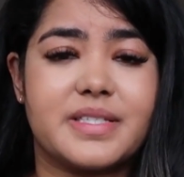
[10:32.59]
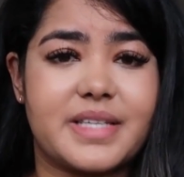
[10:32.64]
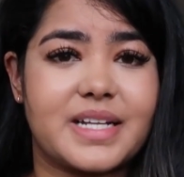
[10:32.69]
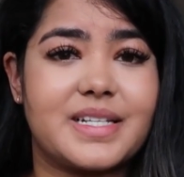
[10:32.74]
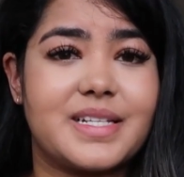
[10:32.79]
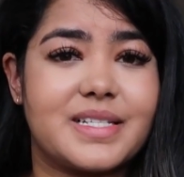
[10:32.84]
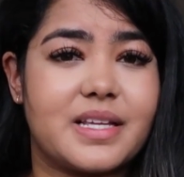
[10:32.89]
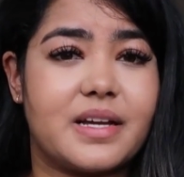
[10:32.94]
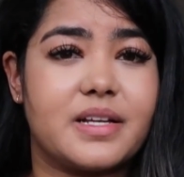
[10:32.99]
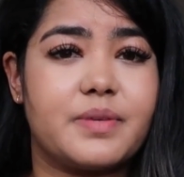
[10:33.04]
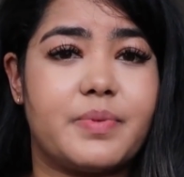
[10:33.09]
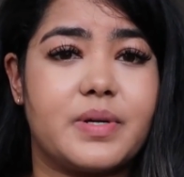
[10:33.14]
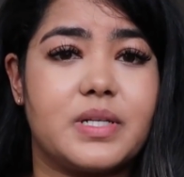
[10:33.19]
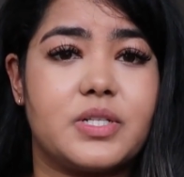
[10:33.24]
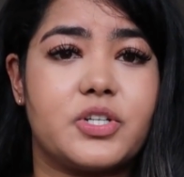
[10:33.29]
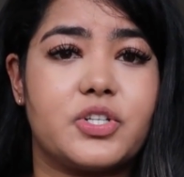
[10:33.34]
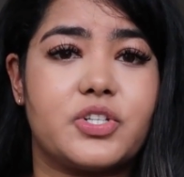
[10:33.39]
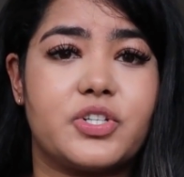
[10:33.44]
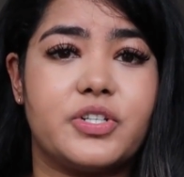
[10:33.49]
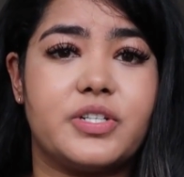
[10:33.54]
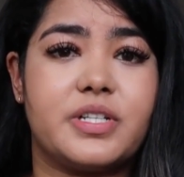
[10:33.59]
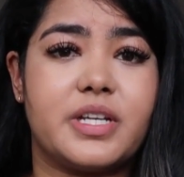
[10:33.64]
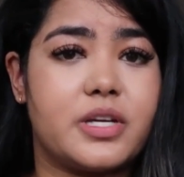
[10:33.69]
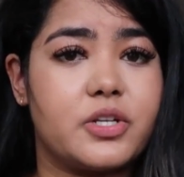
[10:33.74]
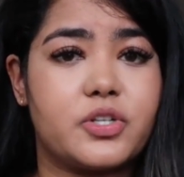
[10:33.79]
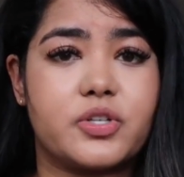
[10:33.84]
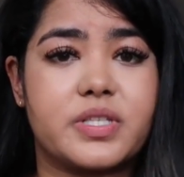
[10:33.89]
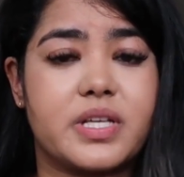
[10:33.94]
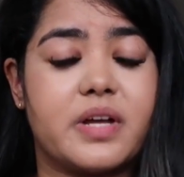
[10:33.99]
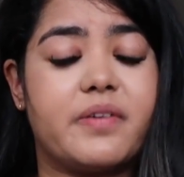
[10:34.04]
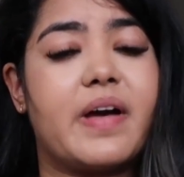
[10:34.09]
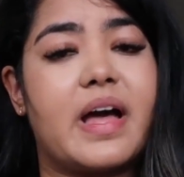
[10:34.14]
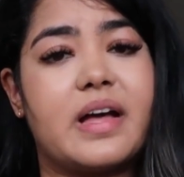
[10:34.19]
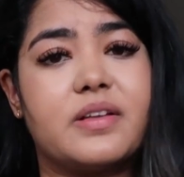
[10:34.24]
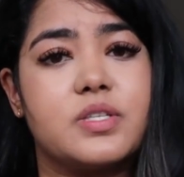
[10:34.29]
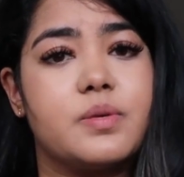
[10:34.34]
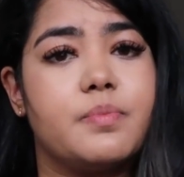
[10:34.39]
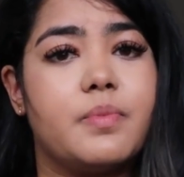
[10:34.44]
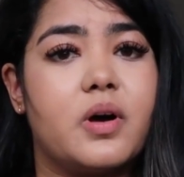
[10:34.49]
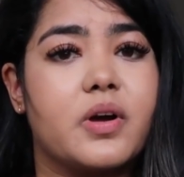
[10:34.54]
Set aside budget to teach yourself how
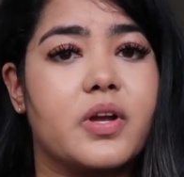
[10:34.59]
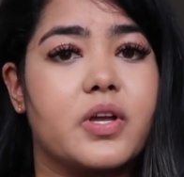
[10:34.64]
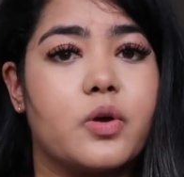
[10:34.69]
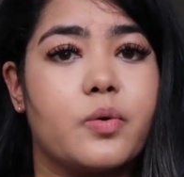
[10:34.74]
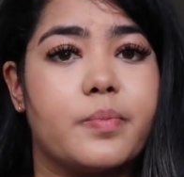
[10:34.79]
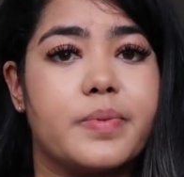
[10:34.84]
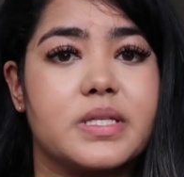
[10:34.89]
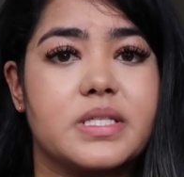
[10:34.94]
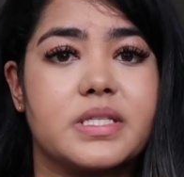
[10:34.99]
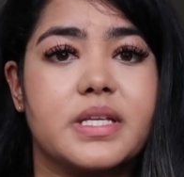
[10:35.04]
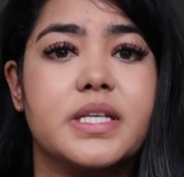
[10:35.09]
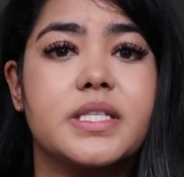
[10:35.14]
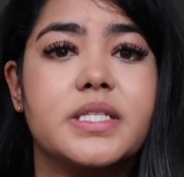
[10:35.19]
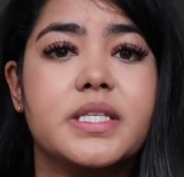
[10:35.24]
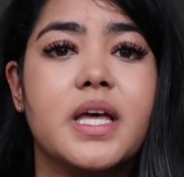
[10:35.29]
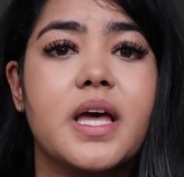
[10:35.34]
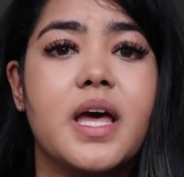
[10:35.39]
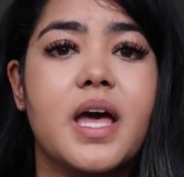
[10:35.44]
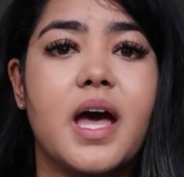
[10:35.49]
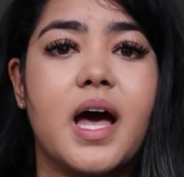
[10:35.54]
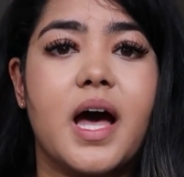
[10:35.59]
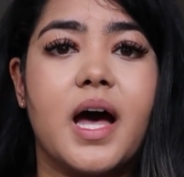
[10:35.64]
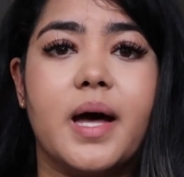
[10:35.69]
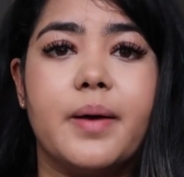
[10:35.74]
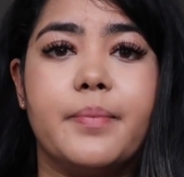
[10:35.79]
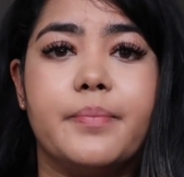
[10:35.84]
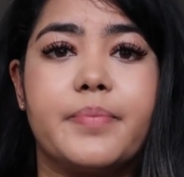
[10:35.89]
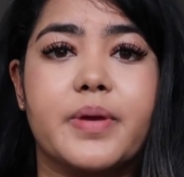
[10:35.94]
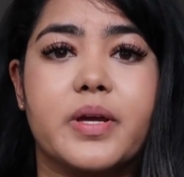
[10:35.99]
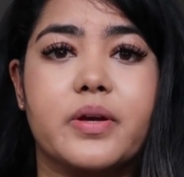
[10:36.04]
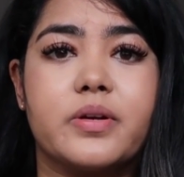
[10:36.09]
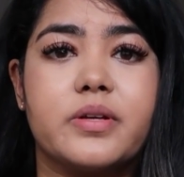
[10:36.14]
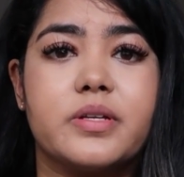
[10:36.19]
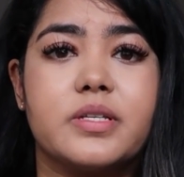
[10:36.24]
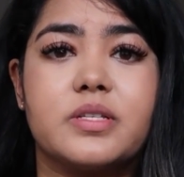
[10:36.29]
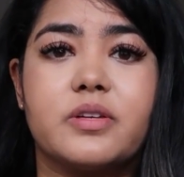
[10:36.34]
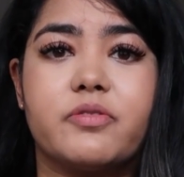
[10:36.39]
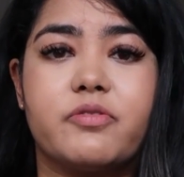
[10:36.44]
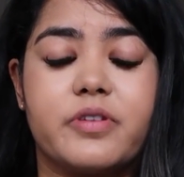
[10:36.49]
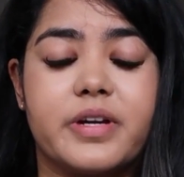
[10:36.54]
to market your business,
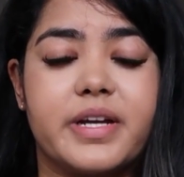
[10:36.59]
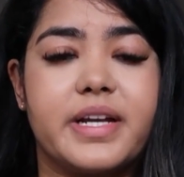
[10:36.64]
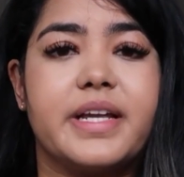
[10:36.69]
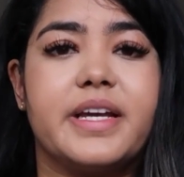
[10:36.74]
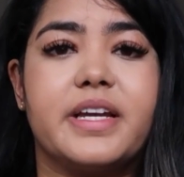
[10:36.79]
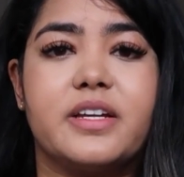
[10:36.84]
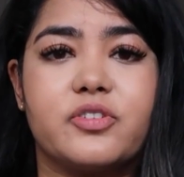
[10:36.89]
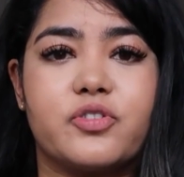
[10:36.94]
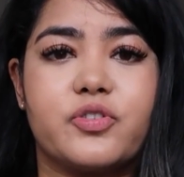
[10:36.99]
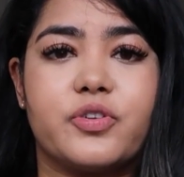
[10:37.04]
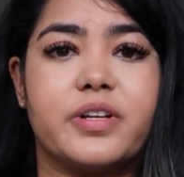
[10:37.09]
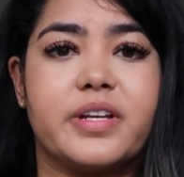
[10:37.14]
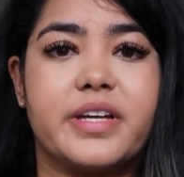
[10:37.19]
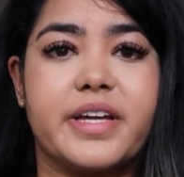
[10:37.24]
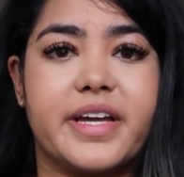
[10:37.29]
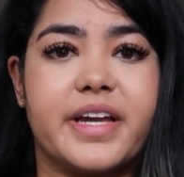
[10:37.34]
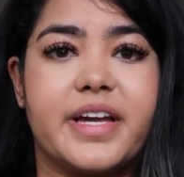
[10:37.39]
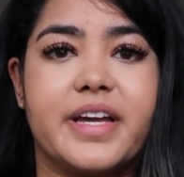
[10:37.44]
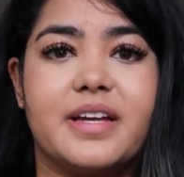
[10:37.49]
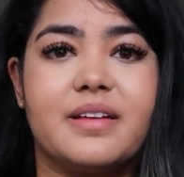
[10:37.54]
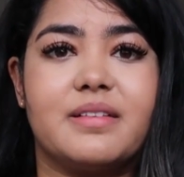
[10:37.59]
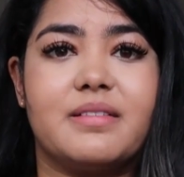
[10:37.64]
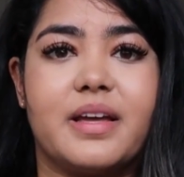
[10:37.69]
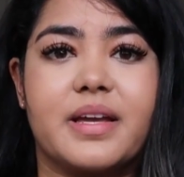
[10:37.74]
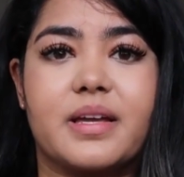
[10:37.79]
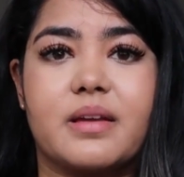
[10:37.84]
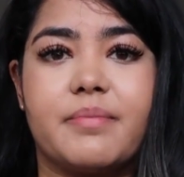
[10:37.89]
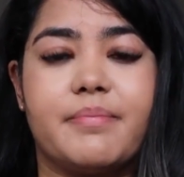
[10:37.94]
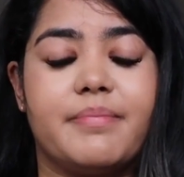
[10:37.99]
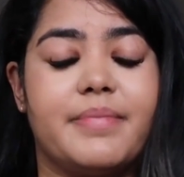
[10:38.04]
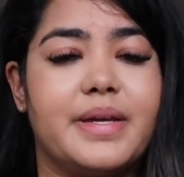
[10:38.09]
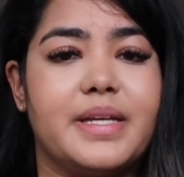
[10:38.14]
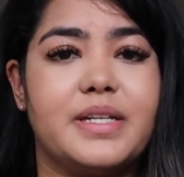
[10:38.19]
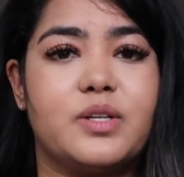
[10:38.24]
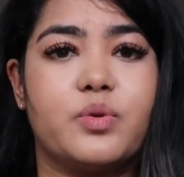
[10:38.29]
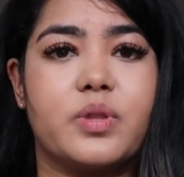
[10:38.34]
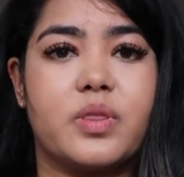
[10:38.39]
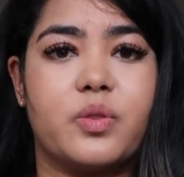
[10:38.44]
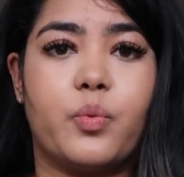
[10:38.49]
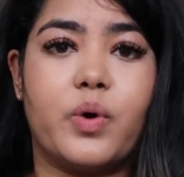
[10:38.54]
because really and truly it like
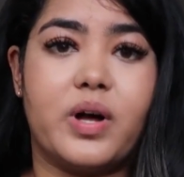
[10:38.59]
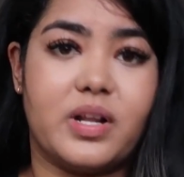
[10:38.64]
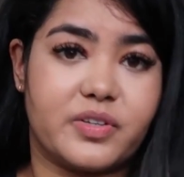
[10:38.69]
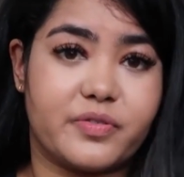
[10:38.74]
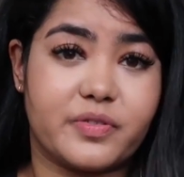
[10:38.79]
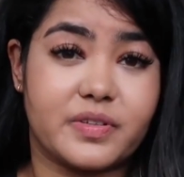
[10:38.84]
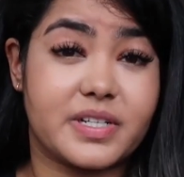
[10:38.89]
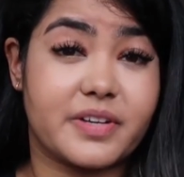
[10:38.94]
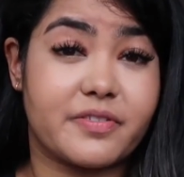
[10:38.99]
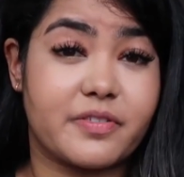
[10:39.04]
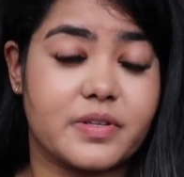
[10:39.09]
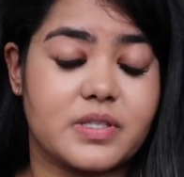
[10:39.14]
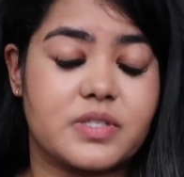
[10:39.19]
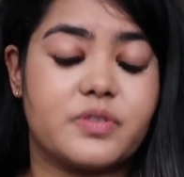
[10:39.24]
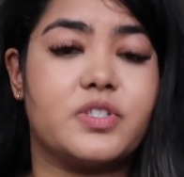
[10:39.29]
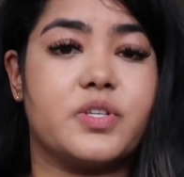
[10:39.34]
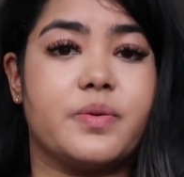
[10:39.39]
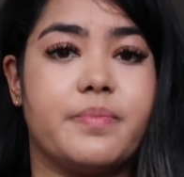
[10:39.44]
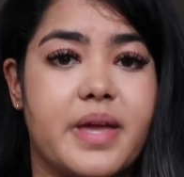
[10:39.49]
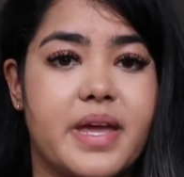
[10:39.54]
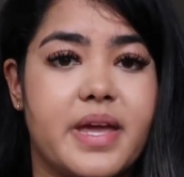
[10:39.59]
made the world of a difference to